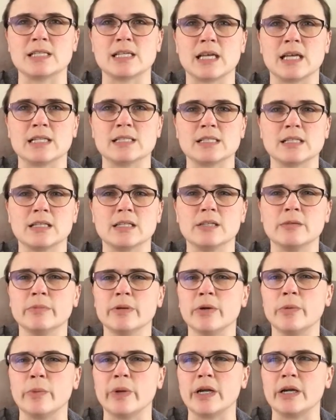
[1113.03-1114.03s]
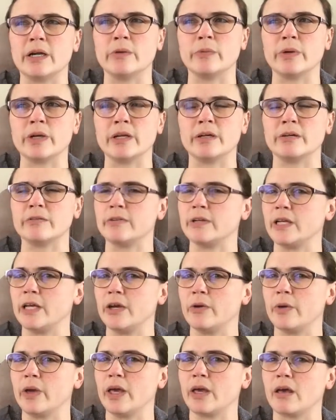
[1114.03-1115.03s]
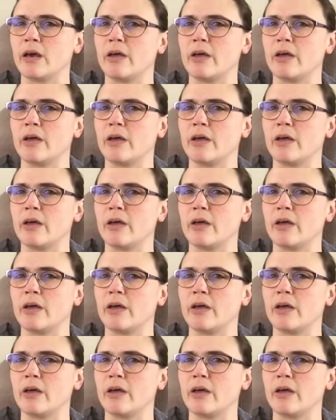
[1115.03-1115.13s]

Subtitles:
it gets a little bit weird when you're videoing